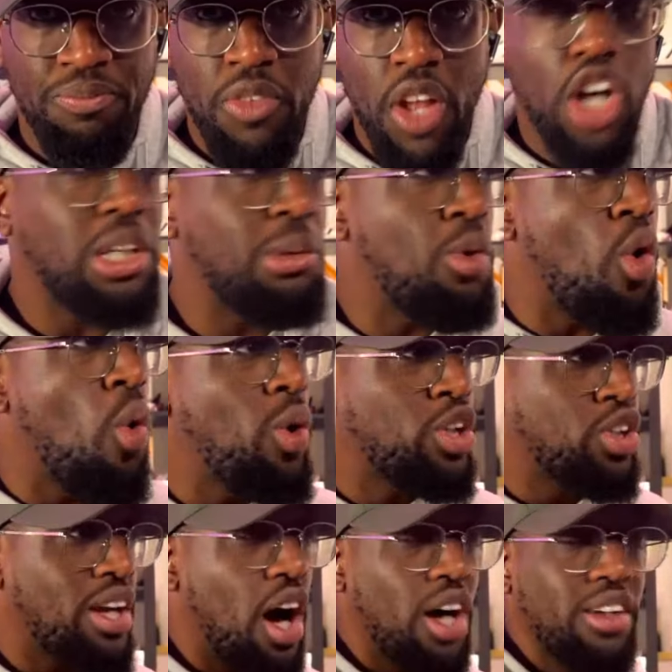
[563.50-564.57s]
because I'm always
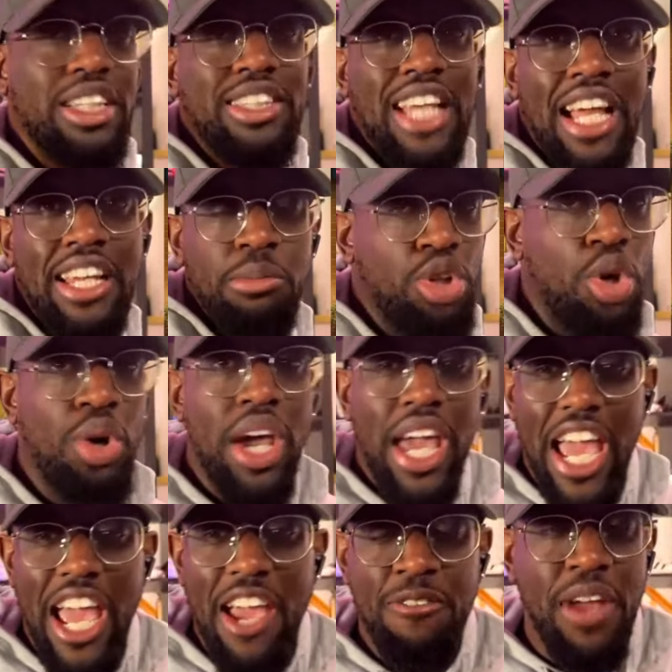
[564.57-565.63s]
trying to understand them. So
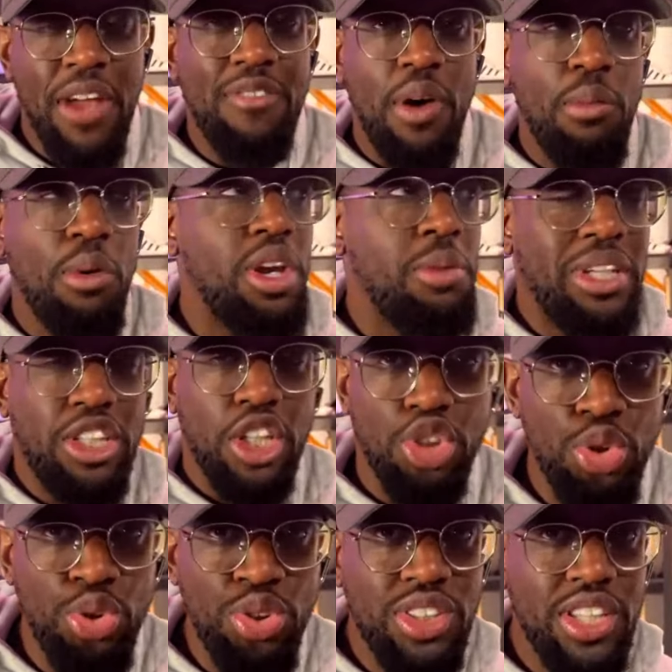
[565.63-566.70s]
if if I'm going to be
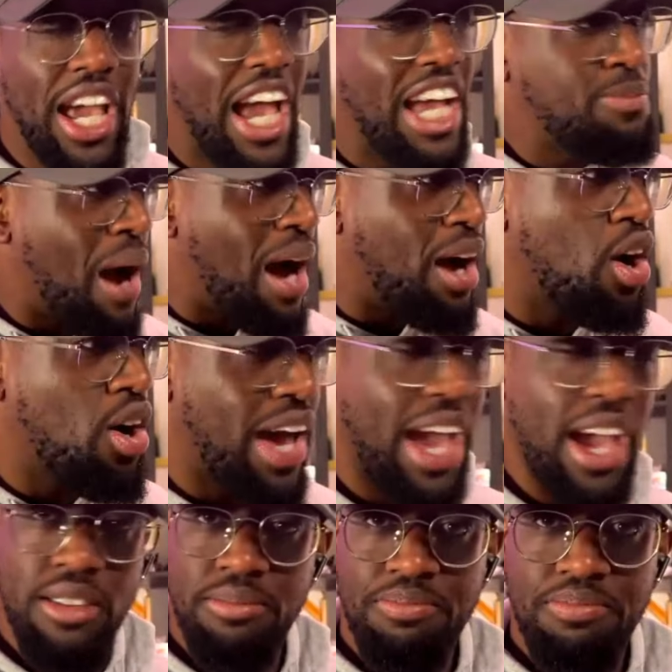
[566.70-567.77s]
seduced, it's by a
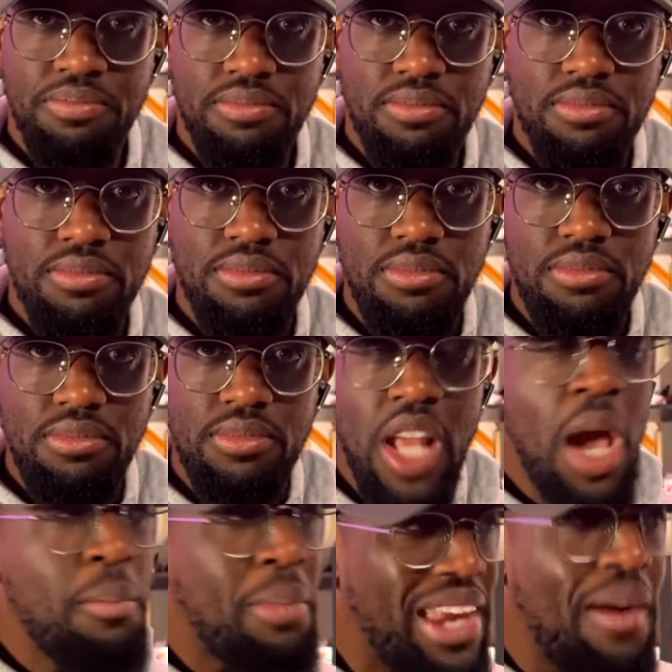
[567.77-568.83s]
coquette.
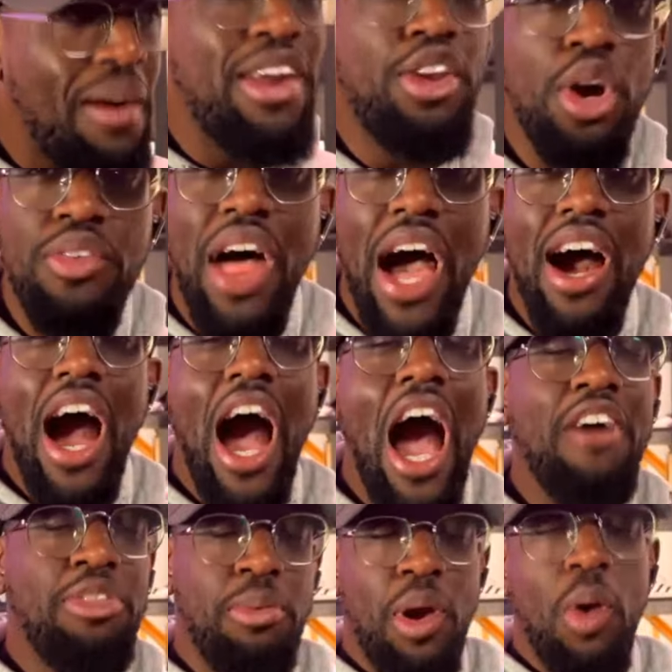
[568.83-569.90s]
But now I know that I
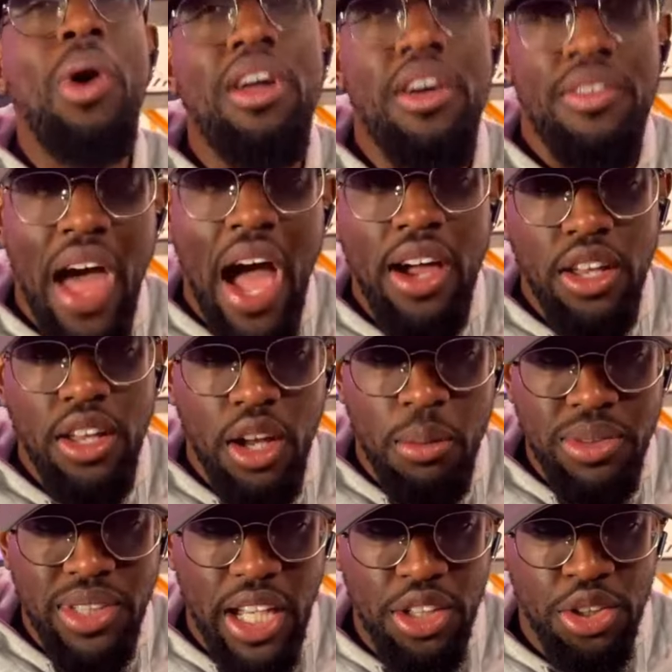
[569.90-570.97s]
have to be aware of that. You know what
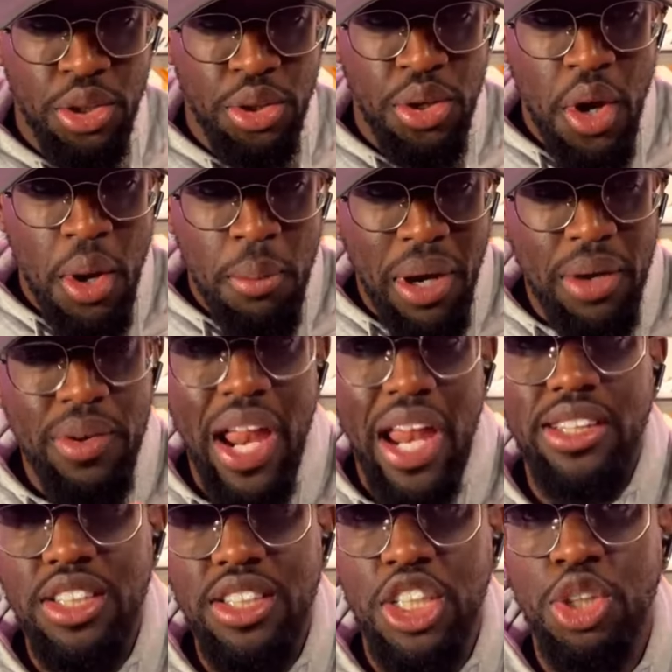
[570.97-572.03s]
I'm saying to you? But
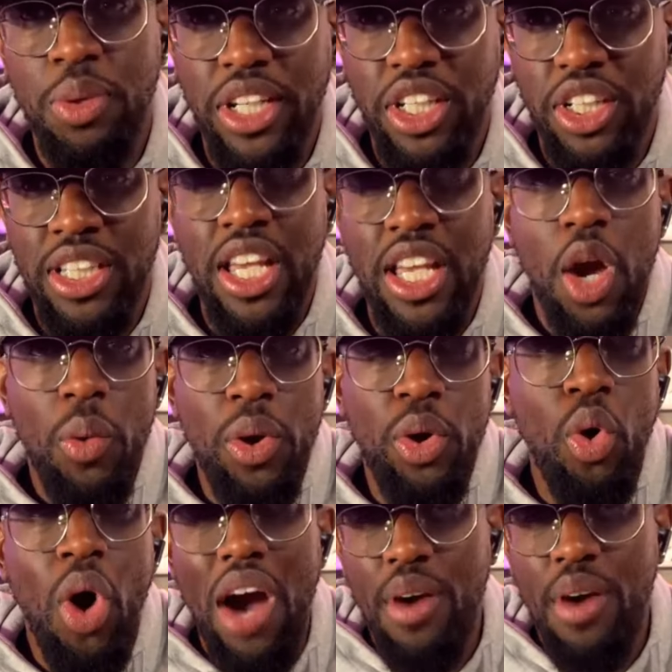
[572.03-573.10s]
reality of the situation is we
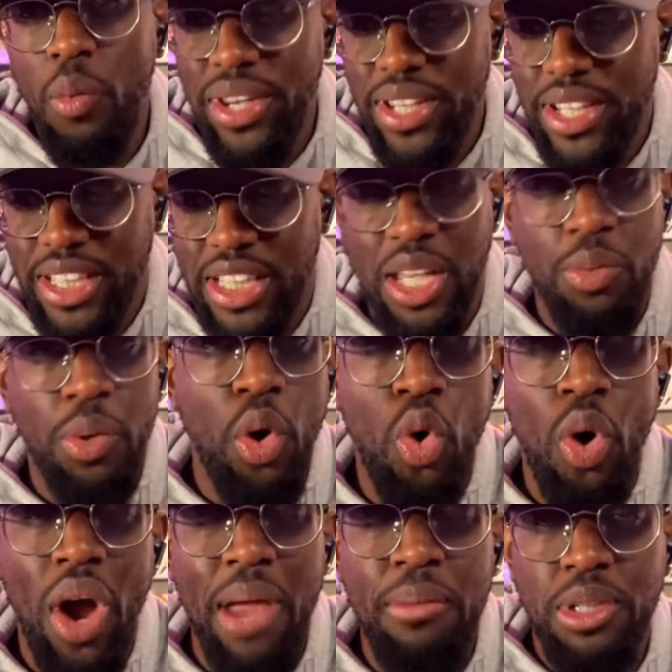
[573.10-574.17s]
all have our weaknesses and we're
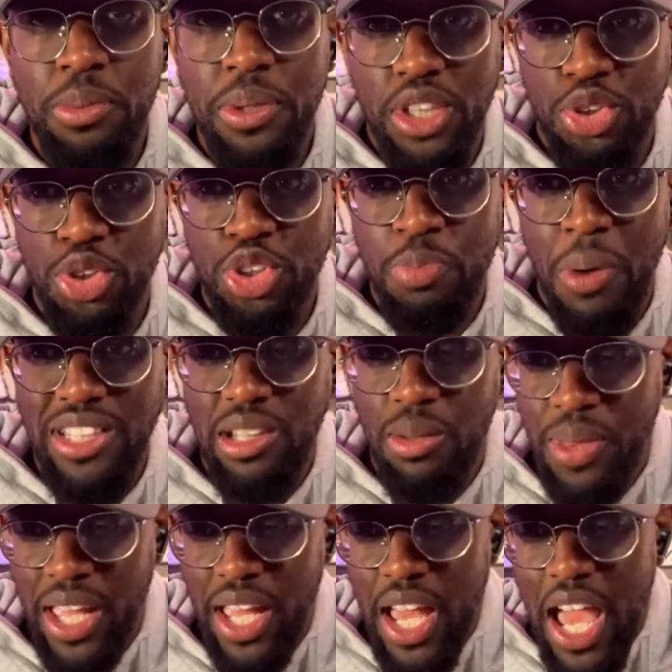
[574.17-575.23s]
all able to be seduced by something.